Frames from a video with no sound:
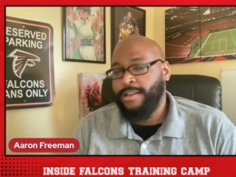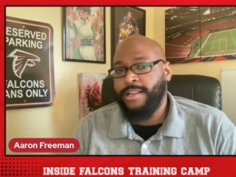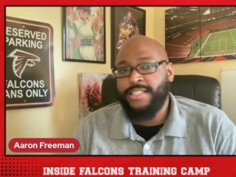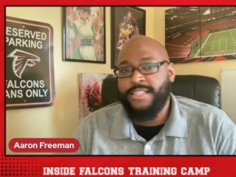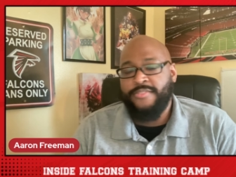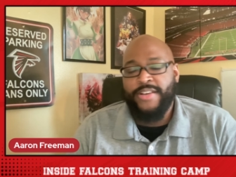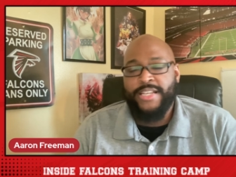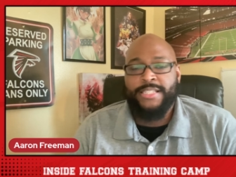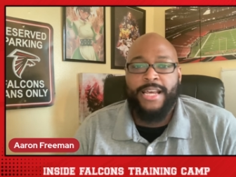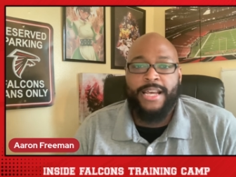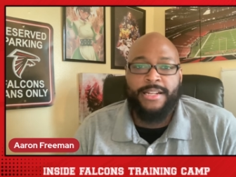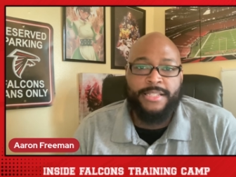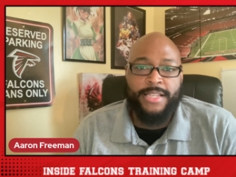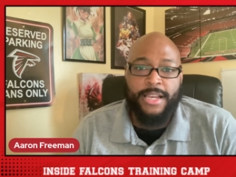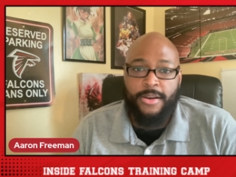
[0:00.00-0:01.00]
Let's invest that
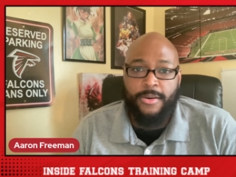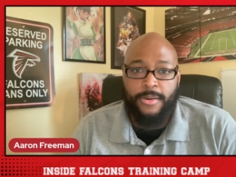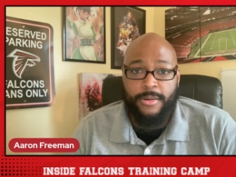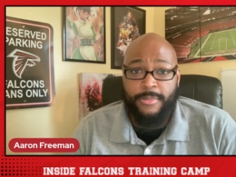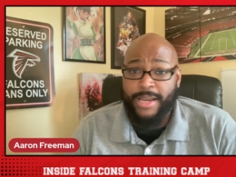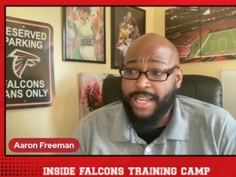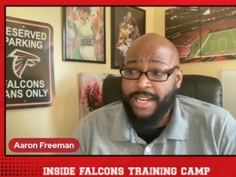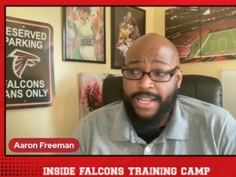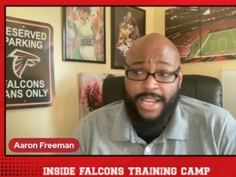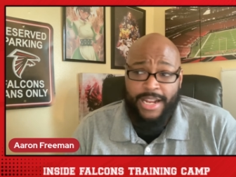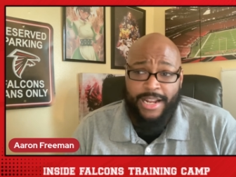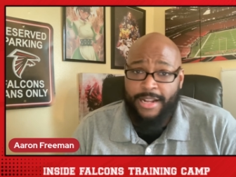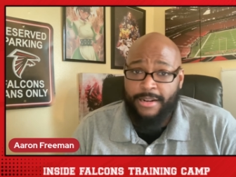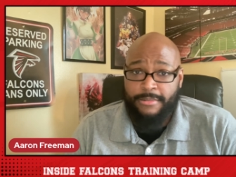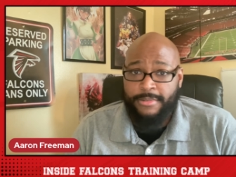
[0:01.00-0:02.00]
in the second quarterback. And
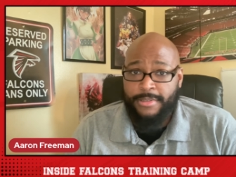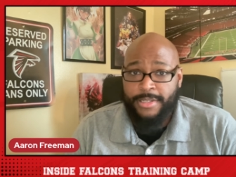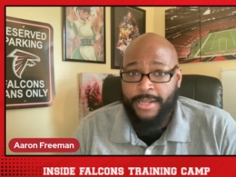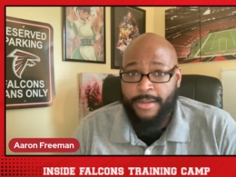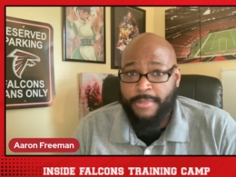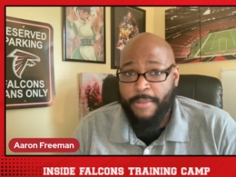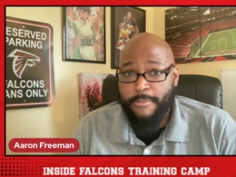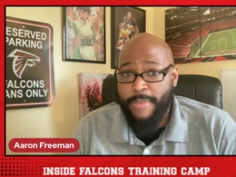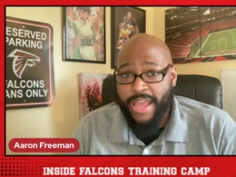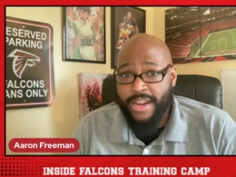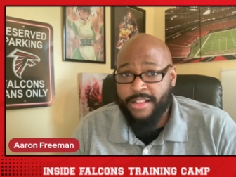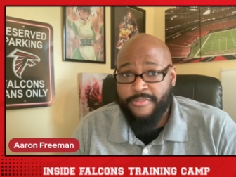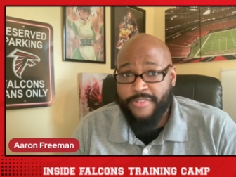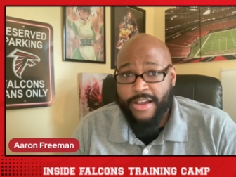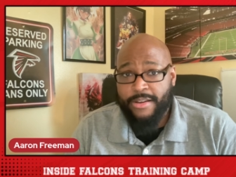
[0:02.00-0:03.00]
again, I'm not mad
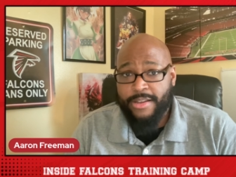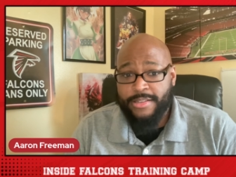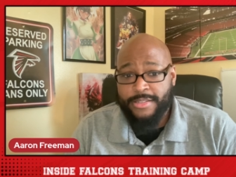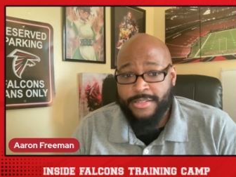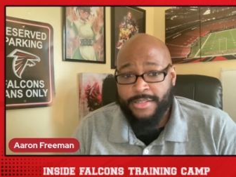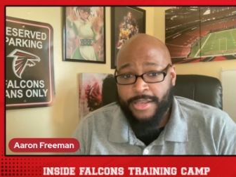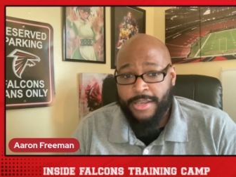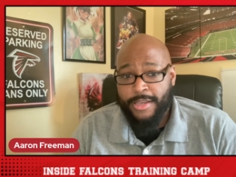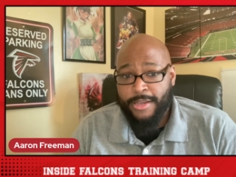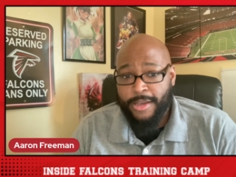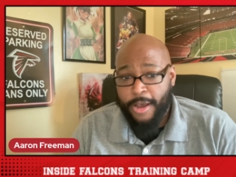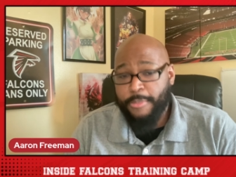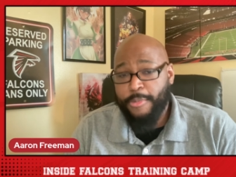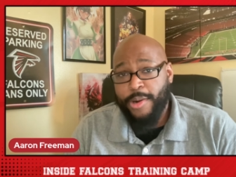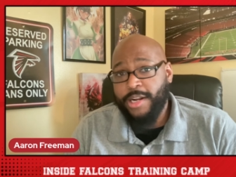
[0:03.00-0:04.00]
at the Falcons
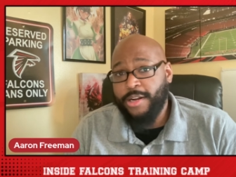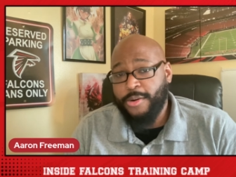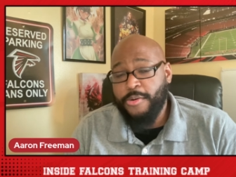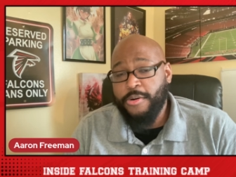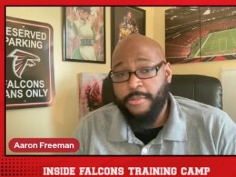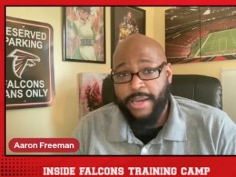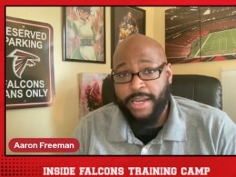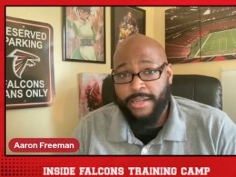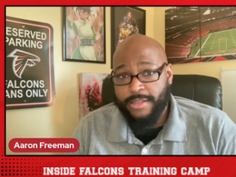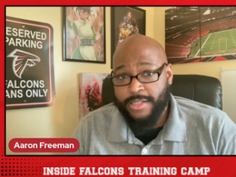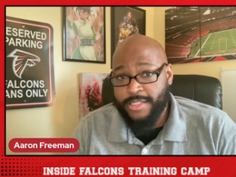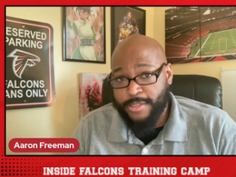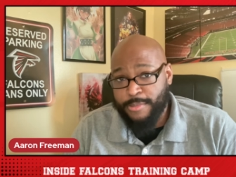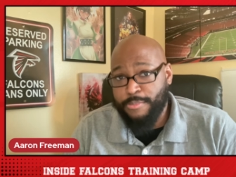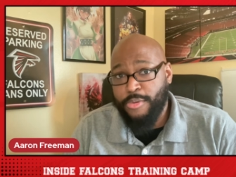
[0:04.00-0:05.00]
upgrading the quarterback.
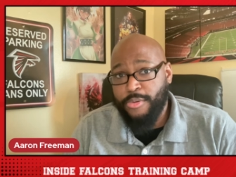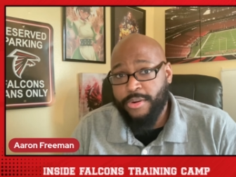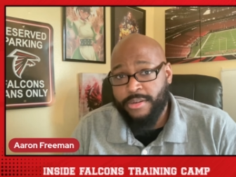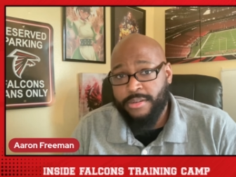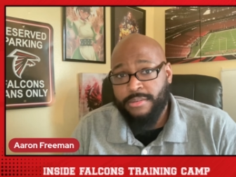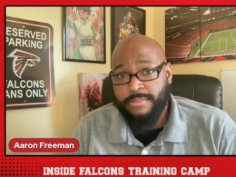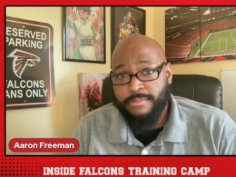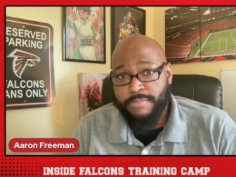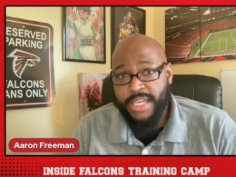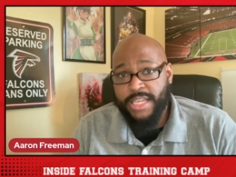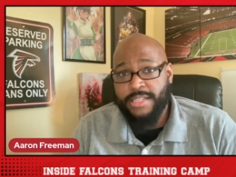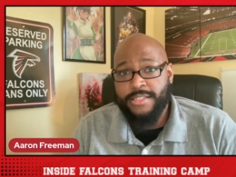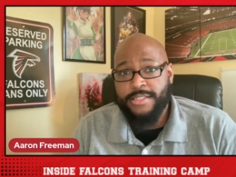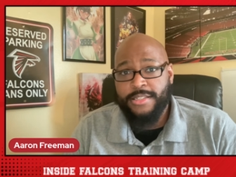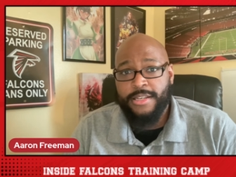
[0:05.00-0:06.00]
It's an important
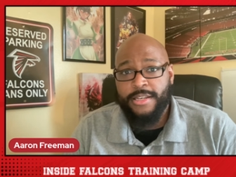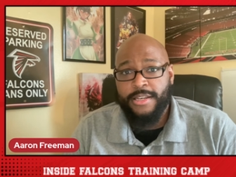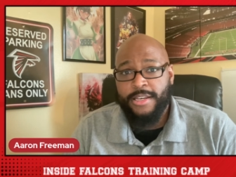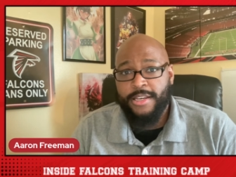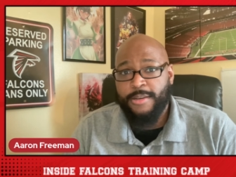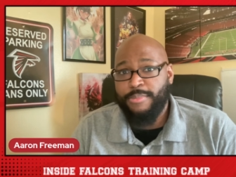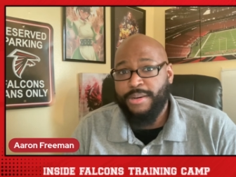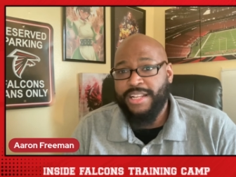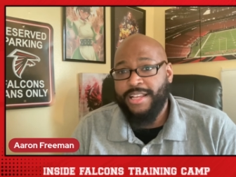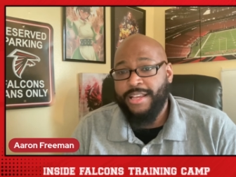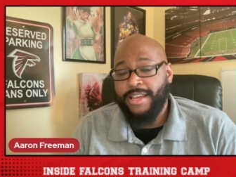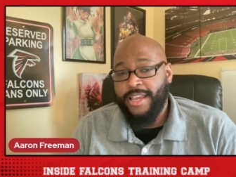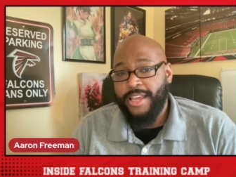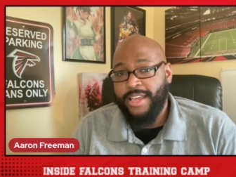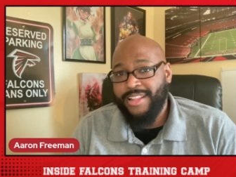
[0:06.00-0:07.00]
piece, but
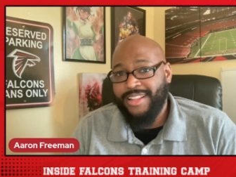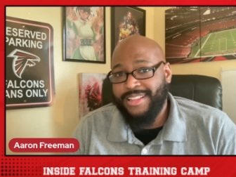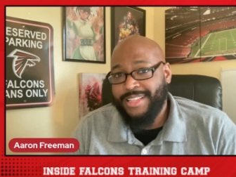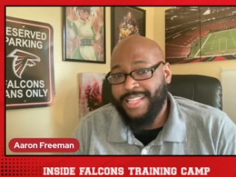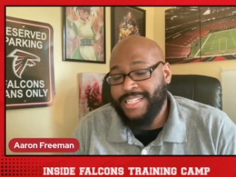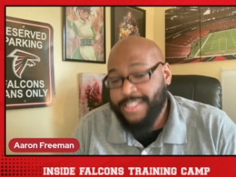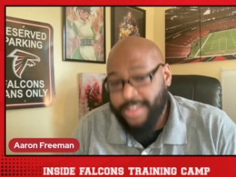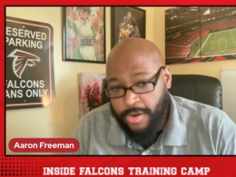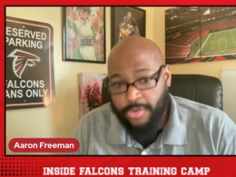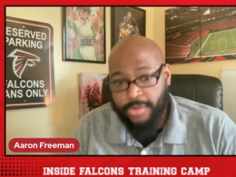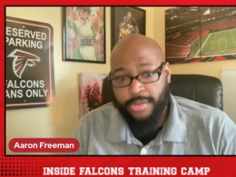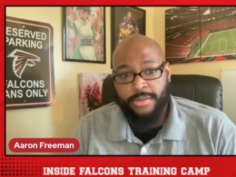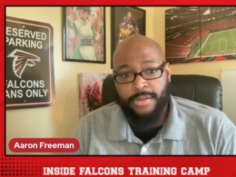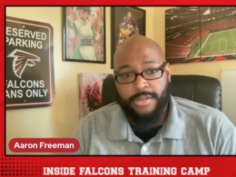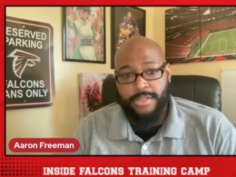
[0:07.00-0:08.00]
that's not
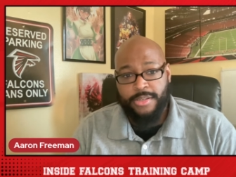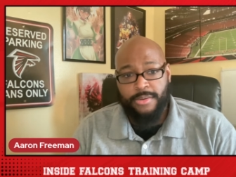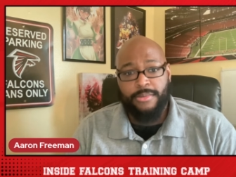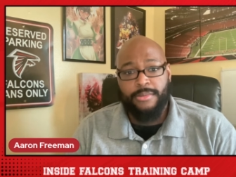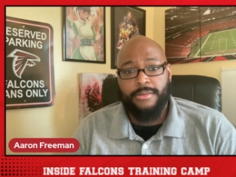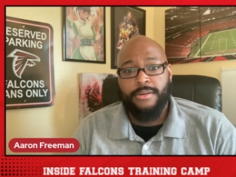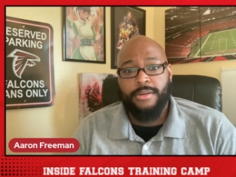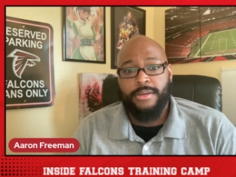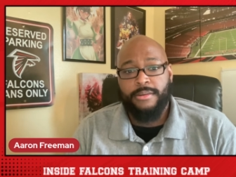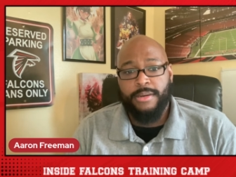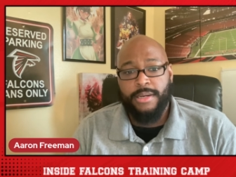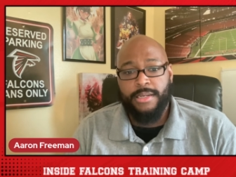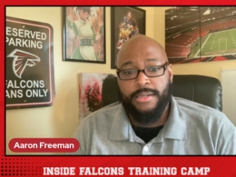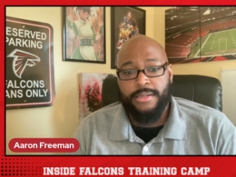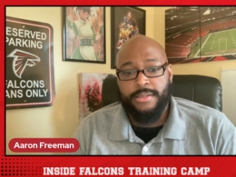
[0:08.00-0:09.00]
all you're going to do,
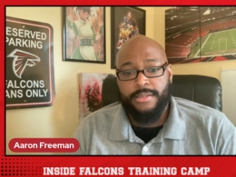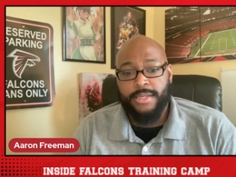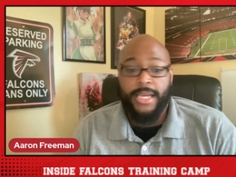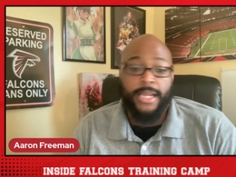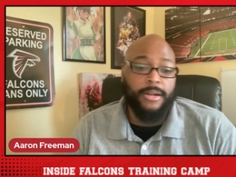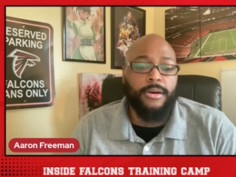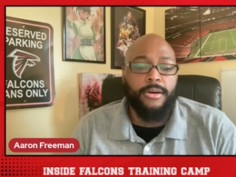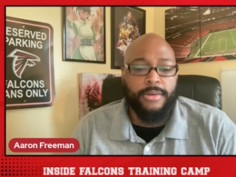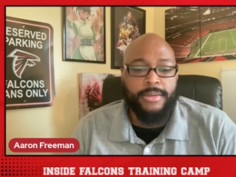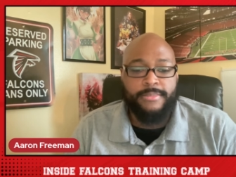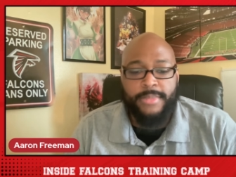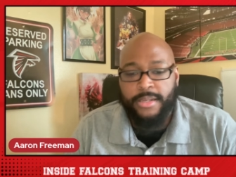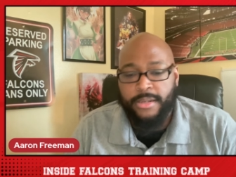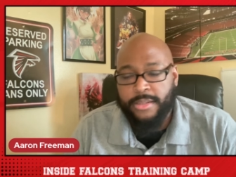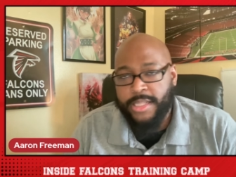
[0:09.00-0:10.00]
right? Again, oh,
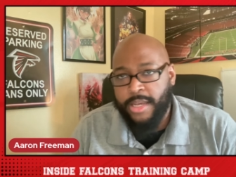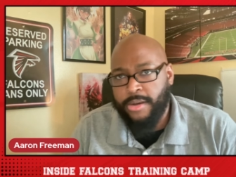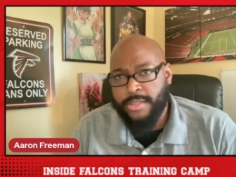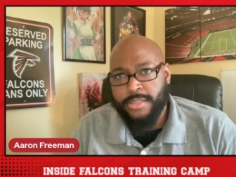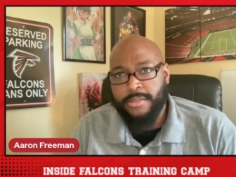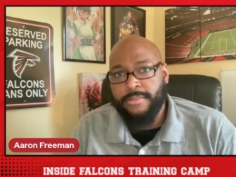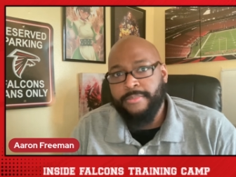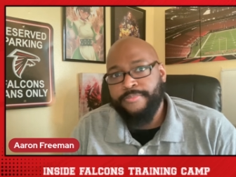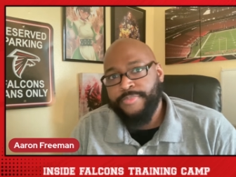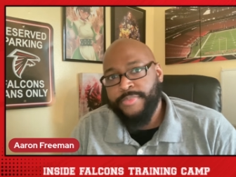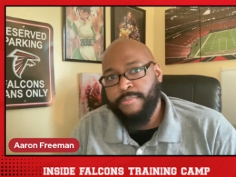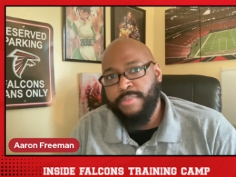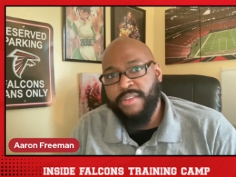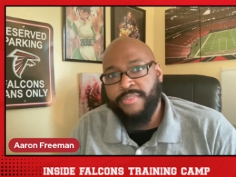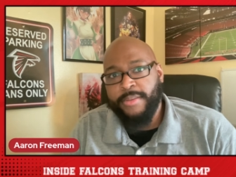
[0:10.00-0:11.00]
you know, they also
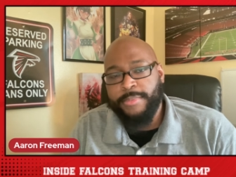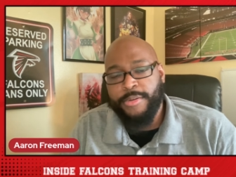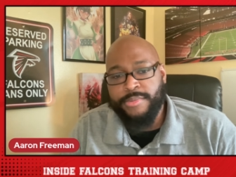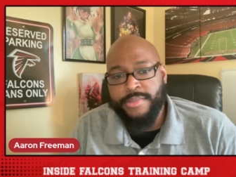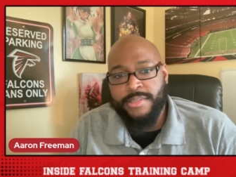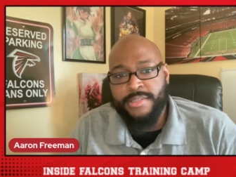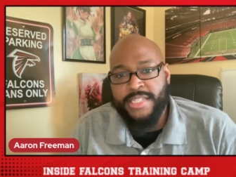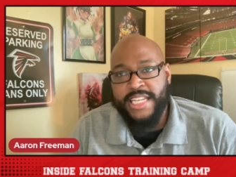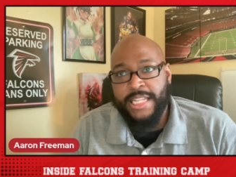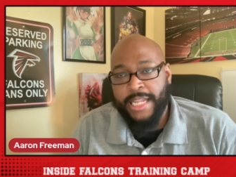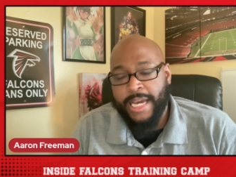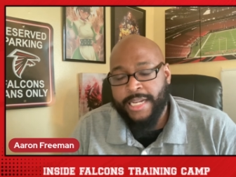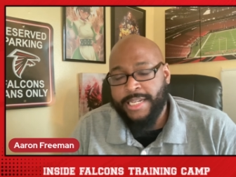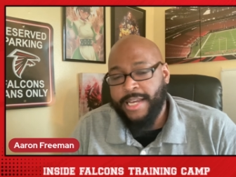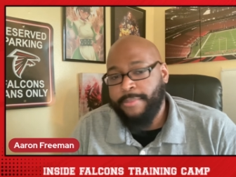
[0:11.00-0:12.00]
beefed up their D
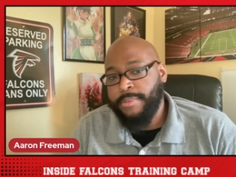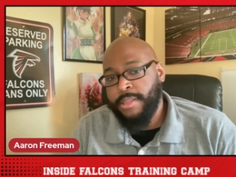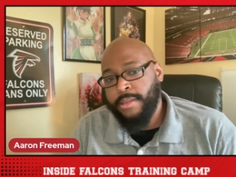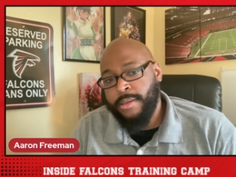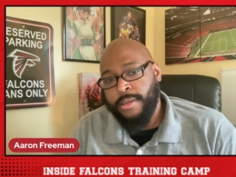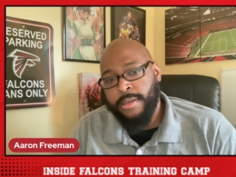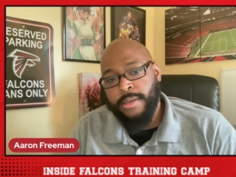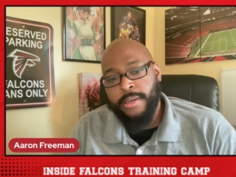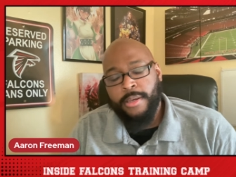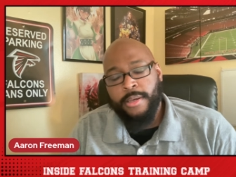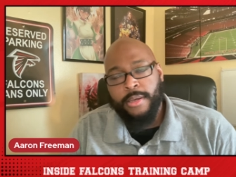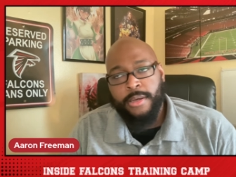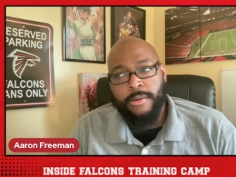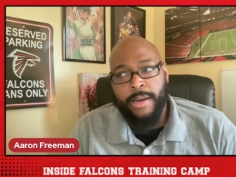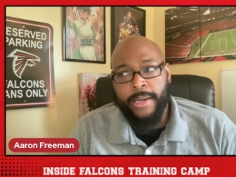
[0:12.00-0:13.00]
line depth,
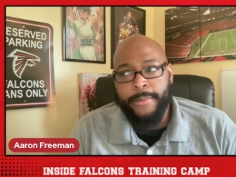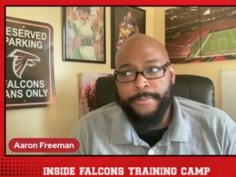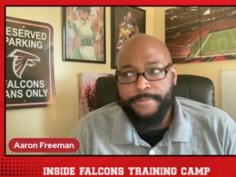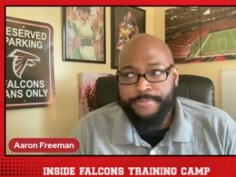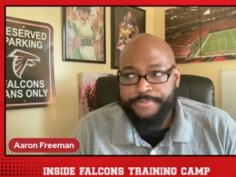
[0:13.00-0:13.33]
right?